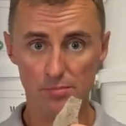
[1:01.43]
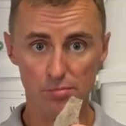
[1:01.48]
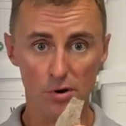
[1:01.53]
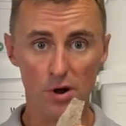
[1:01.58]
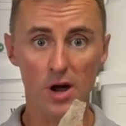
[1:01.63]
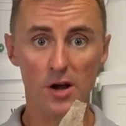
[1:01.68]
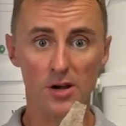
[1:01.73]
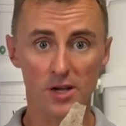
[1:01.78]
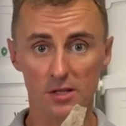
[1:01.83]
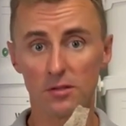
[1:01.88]

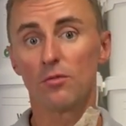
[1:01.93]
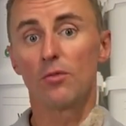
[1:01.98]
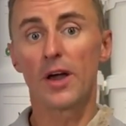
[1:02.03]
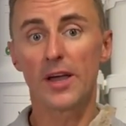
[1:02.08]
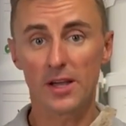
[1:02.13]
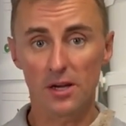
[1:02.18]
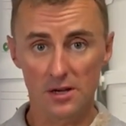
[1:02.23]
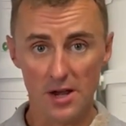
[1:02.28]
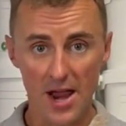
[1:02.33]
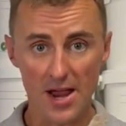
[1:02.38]
product
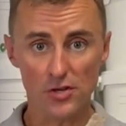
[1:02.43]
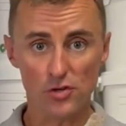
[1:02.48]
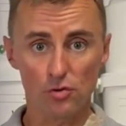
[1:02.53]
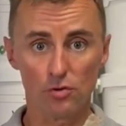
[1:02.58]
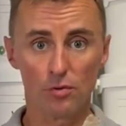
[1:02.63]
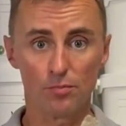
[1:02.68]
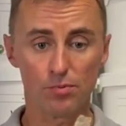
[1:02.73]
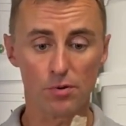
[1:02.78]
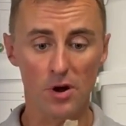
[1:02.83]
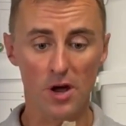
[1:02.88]
like a
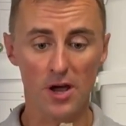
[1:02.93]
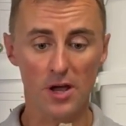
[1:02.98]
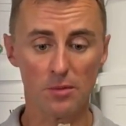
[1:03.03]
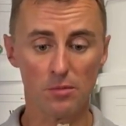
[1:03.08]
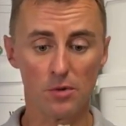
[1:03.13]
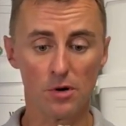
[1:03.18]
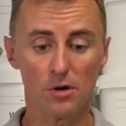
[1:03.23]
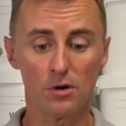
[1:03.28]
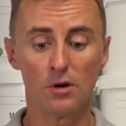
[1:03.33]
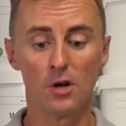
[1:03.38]
natural
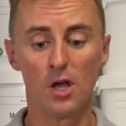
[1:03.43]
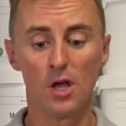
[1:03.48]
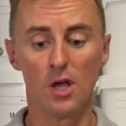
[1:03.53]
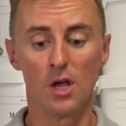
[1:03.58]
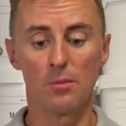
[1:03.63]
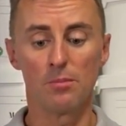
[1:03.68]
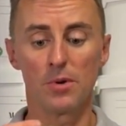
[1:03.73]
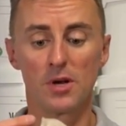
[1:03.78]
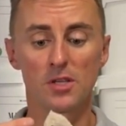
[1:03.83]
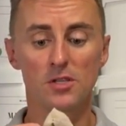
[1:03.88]
primer,
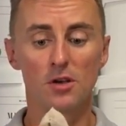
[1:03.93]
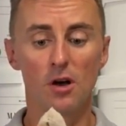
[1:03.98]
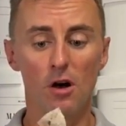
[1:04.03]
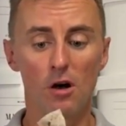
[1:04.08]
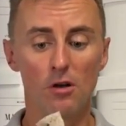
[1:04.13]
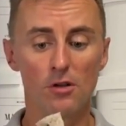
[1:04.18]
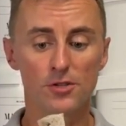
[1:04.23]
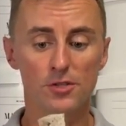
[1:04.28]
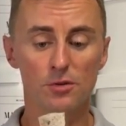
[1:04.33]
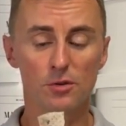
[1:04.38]
but it's
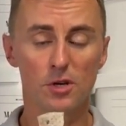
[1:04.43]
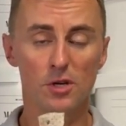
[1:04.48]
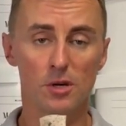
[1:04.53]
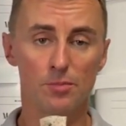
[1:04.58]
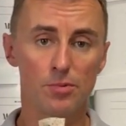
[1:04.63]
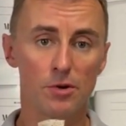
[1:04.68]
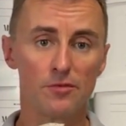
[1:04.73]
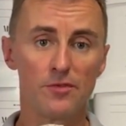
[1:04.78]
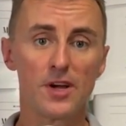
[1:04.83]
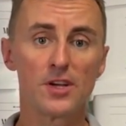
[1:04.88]
also going to
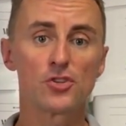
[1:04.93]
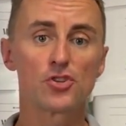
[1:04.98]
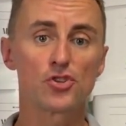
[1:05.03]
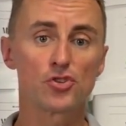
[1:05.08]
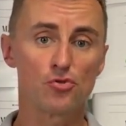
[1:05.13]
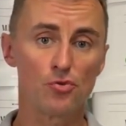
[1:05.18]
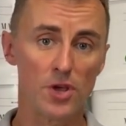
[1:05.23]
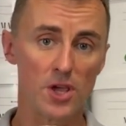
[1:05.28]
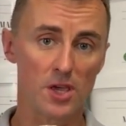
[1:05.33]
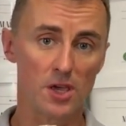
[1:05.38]
prevent
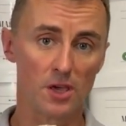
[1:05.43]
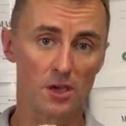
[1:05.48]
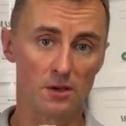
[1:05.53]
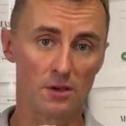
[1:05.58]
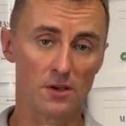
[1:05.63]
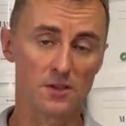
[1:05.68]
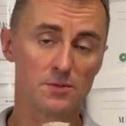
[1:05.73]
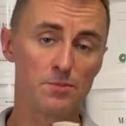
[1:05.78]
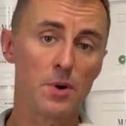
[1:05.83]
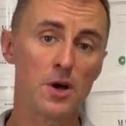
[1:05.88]
streaking,
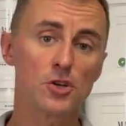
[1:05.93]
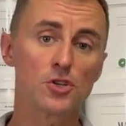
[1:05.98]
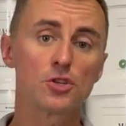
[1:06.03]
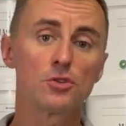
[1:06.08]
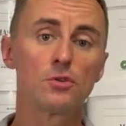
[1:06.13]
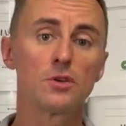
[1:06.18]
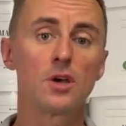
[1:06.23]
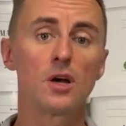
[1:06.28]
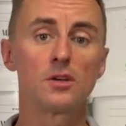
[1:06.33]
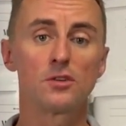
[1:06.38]

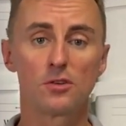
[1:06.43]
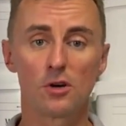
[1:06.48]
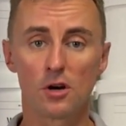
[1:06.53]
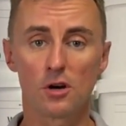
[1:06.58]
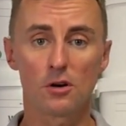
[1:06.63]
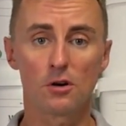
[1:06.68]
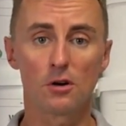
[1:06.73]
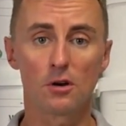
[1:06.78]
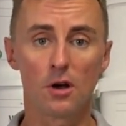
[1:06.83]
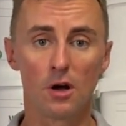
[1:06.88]
especially on
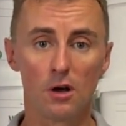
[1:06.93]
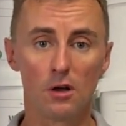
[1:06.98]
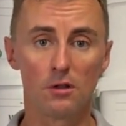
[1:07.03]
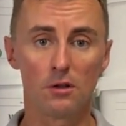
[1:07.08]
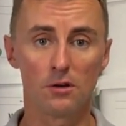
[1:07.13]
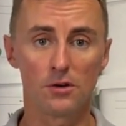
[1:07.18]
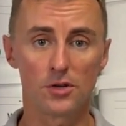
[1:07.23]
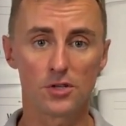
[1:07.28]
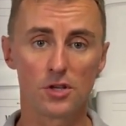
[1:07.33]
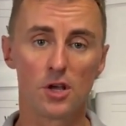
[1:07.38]
darker
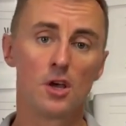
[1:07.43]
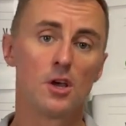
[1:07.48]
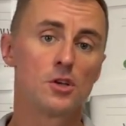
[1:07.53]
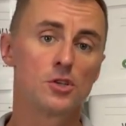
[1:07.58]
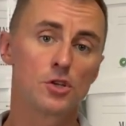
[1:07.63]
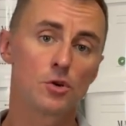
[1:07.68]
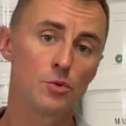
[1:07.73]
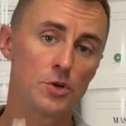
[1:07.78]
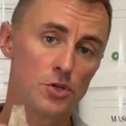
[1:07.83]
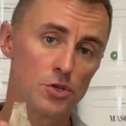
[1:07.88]
colors.
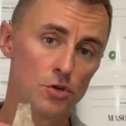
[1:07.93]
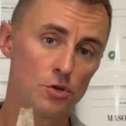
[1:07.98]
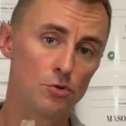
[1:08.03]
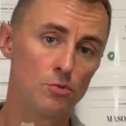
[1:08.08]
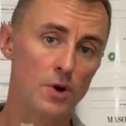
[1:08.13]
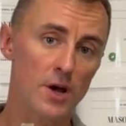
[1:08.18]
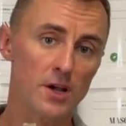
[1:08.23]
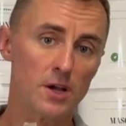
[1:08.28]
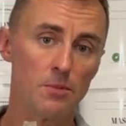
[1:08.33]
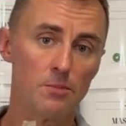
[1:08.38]
So we do
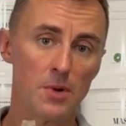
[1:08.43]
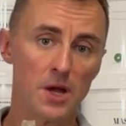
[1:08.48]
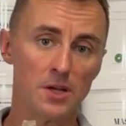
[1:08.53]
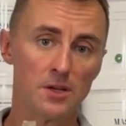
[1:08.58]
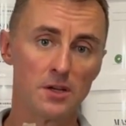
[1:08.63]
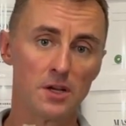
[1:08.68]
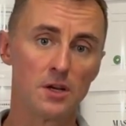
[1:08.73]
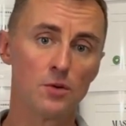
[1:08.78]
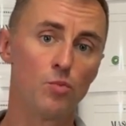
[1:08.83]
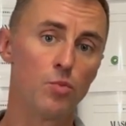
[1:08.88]
recommend
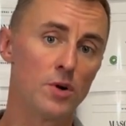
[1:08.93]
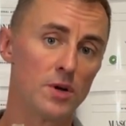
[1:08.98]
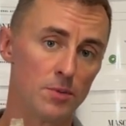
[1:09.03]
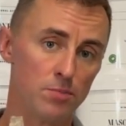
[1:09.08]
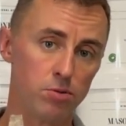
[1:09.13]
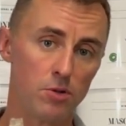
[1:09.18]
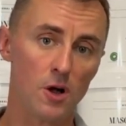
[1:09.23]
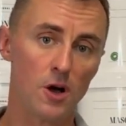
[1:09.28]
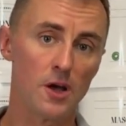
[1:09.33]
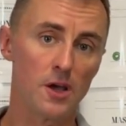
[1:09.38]
it when
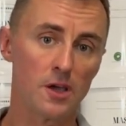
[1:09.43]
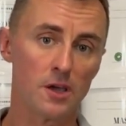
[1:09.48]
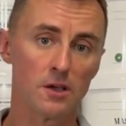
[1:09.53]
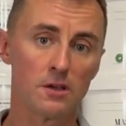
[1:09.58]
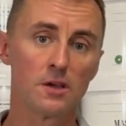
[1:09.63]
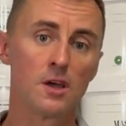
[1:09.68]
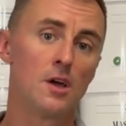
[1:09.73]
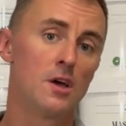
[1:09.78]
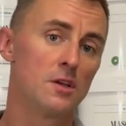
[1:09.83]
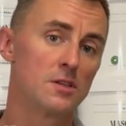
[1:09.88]
applying
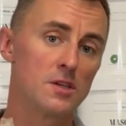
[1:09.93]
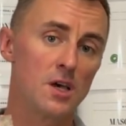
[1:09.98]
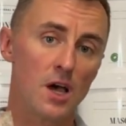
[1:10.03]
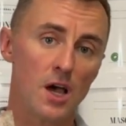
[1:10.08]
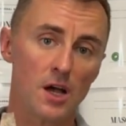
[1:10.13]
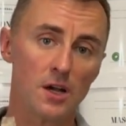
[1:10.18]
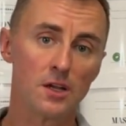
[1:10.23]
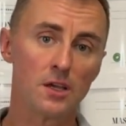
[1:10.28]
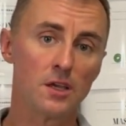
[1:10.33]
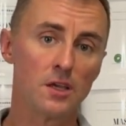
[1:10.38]
to
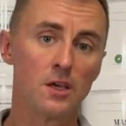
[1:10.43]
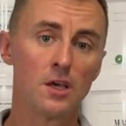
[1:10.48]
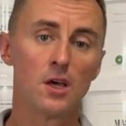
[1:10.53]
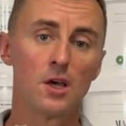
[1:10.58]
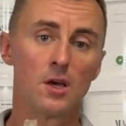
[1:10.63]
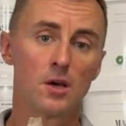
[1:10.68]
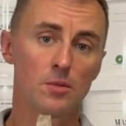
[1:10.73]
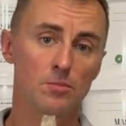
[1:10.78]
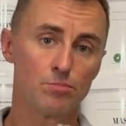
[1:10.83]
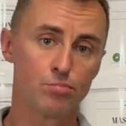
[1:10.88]
any
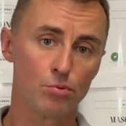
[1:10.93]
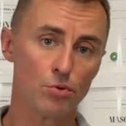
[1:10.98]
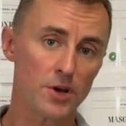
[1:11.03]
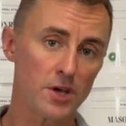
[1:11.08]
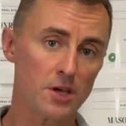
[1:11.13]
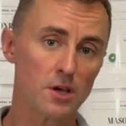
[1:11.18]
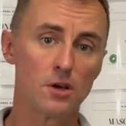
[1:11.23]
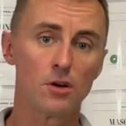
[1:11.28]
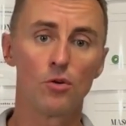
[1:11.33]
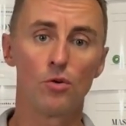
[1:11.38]

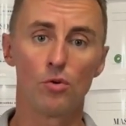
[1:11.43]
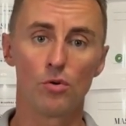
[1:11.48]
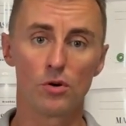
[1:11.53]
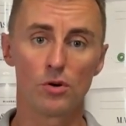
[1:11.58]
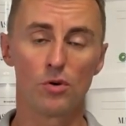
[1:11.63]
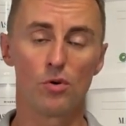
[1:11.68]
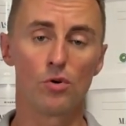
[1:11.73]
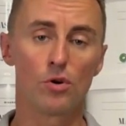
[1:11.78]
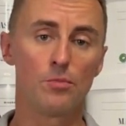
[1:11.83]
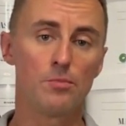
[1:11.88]
brick
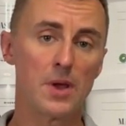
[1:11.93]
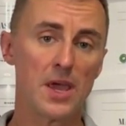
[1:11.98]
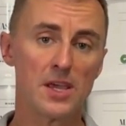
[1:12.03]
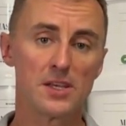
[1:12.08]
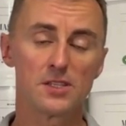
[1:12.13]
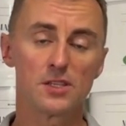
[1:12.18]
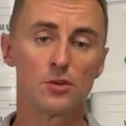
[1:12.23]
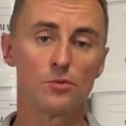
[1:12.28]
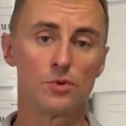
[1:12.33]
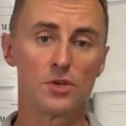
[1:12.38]
or
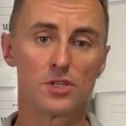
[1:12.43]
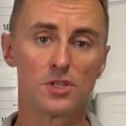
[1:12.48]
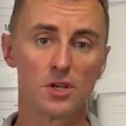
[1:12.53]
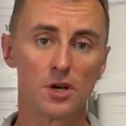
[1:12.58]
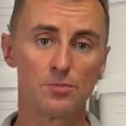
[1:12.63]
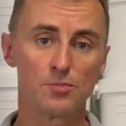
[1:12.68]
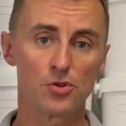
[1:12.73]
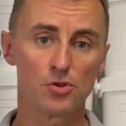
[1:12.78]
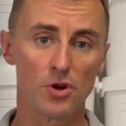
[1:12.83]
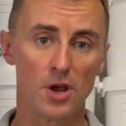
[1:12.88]
masonry
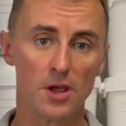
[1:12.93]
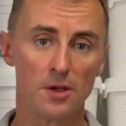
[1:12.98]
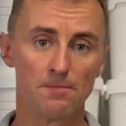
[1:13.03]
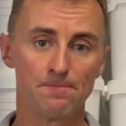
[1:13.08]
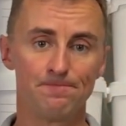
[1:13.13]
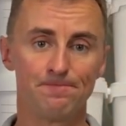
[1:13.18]
substrate.